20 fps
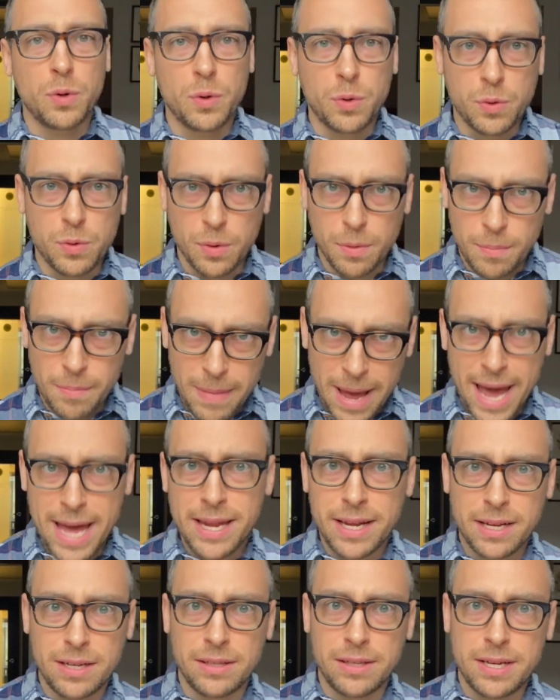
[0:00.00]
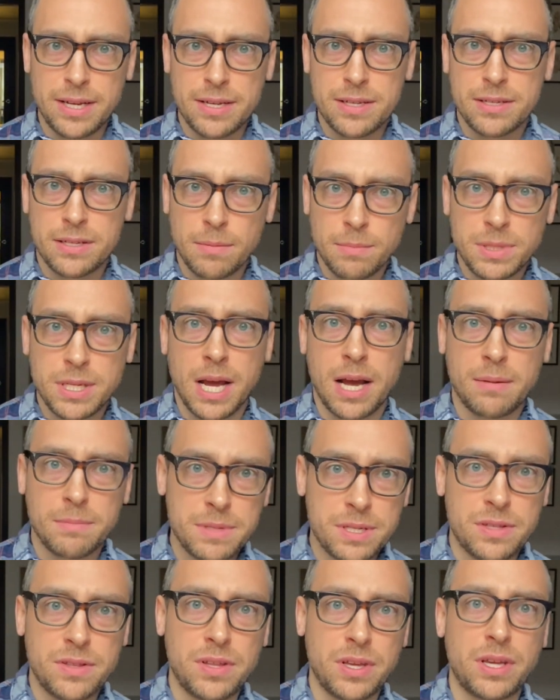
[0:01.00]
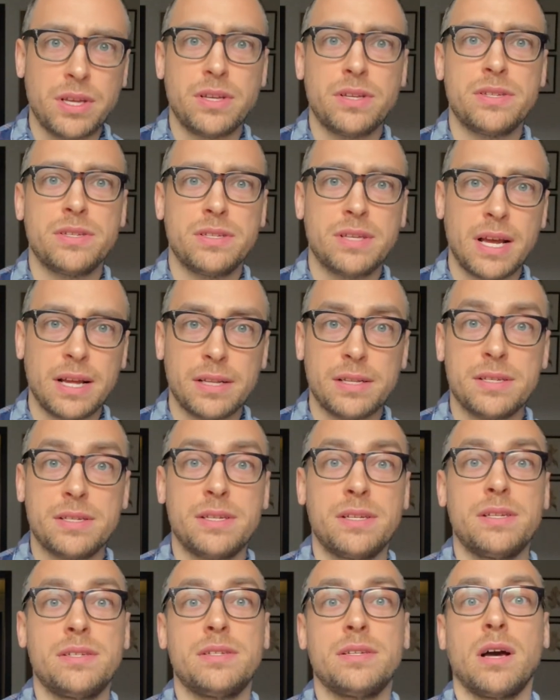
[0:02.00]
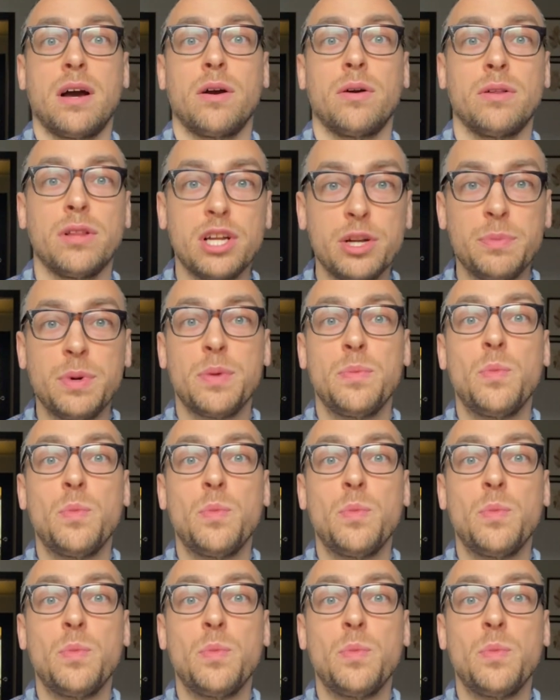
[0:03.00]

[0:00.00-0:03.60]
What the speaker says: Grammatically, sometimes these sentences are a little bit